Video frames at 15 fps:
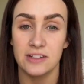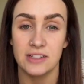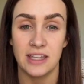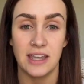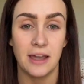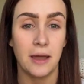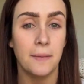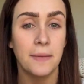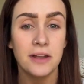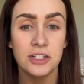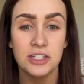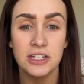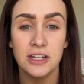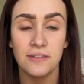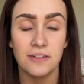There's like a
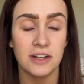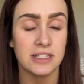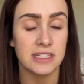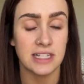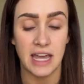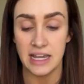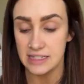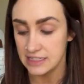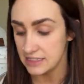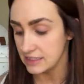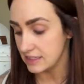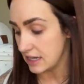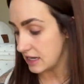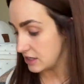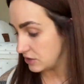bunch of different
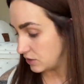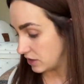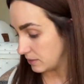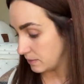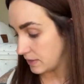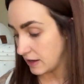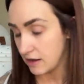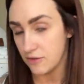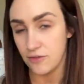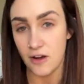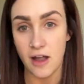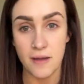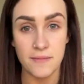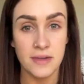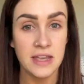sizes that you can pick
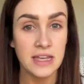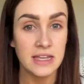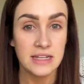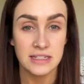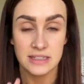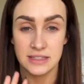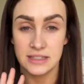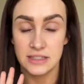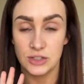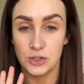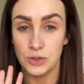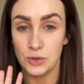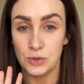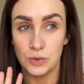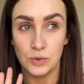from
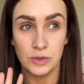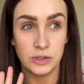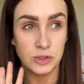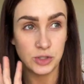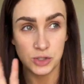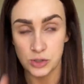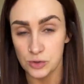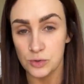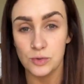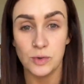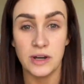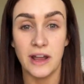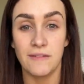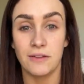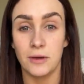to suit
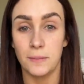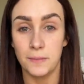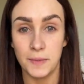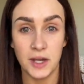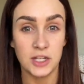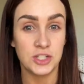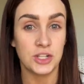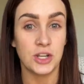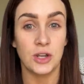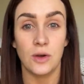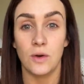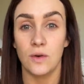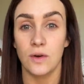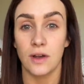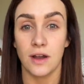whatever
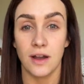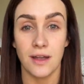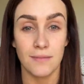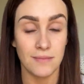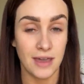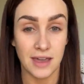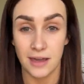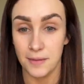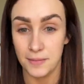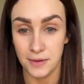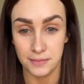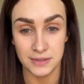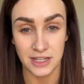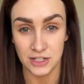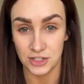budget or makeup
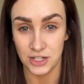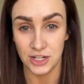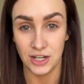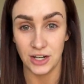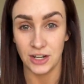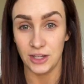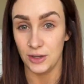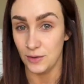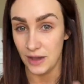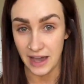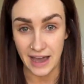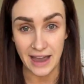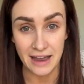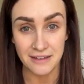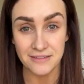obsession you
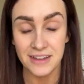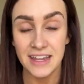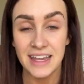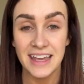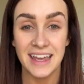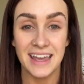have.